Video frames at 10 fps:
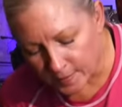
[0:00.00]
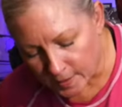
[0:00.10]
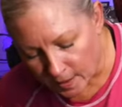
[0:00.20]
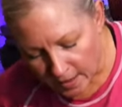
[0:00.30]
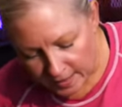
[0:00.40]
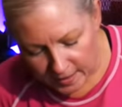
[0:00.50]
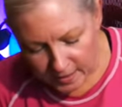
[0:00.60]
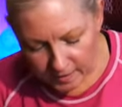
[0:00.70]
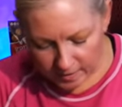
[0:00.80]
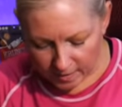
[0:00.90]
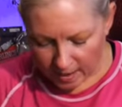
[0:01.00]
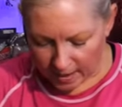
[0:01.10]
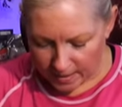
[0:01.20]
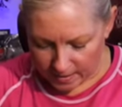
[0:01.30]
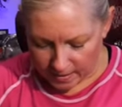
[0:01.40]
All right,
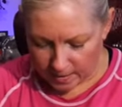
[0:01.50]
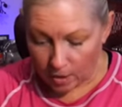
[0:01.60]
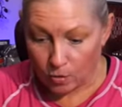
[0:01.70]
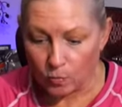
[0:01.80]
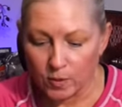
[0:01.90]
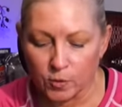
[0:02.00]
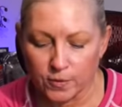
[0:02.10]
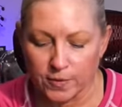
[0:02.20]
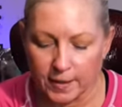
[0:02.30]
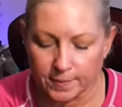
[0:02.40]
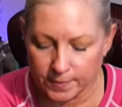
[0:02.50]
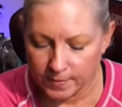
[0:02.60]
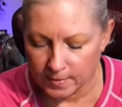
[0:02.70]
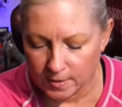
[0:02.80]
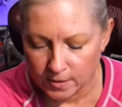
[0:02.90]
inside, oh, one more thing.
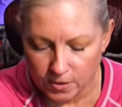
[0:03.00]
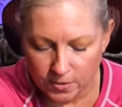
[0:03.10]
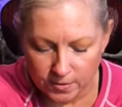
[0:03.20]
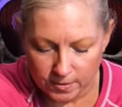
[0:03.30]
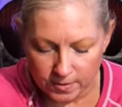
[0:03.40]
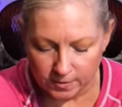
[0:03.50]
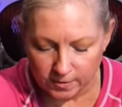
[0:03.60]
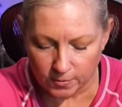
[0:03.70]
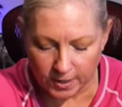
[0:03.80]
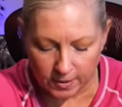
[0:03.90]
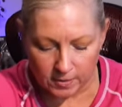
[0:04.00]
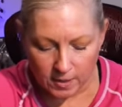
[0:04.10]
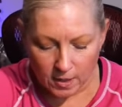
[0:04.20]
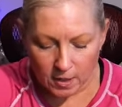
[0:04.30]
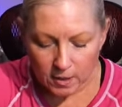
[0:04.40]
I'll turn this around.
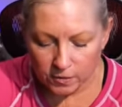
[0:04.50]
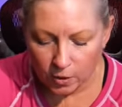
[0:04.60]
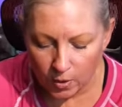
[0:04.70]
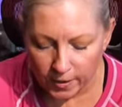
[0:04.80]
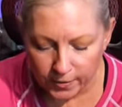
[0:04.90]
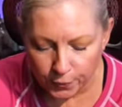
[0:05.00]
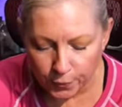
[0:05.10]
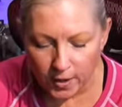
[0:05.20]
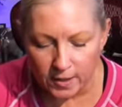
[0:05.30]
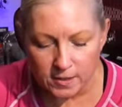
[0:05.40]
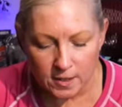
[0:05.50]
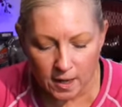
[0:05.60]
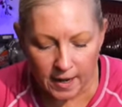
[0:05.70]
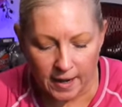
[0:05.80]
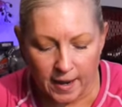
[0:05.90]
So on the front,
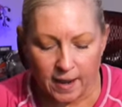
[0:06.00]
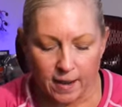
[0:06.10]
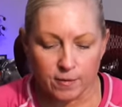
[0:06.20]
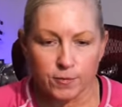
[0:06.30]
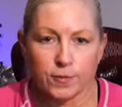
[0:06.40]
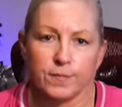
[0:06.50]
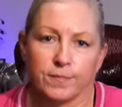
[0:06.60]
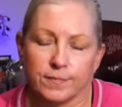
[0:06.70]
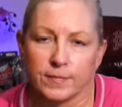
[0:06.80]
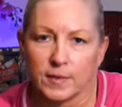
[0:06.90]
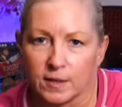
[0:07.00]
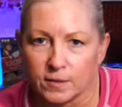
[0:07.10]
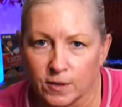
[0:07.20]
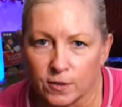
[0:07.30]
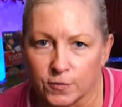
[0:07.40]
I have, I
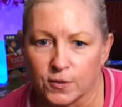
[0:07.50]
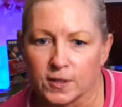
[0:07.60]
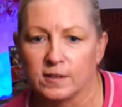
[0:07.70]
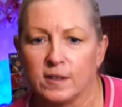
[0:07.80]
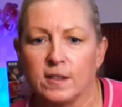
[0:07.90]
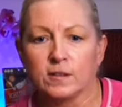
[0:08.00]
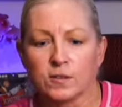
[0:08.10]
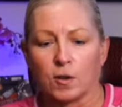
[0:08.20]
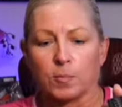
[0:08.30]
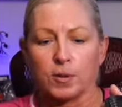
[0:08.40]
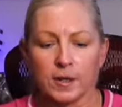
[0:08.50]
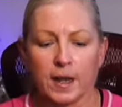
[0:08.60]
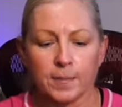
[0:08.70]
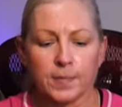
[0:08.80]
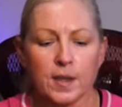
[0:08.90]
don't know if you can see this, so I'll pull it
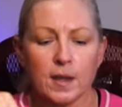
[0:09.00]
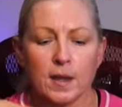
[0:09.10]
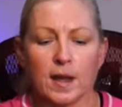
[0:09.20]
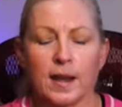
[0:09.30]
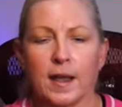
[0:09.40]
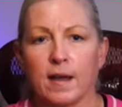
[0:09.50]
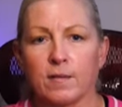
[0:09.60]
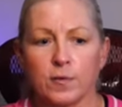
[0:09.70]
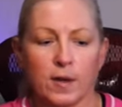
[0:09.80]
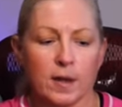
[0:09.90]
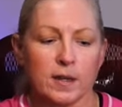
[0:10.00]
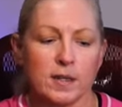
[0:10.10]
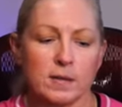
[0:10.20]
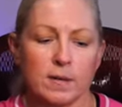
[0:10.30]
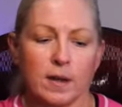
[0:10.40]
up. I have a,
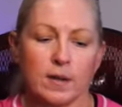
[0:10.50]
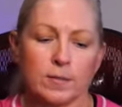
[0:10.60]
a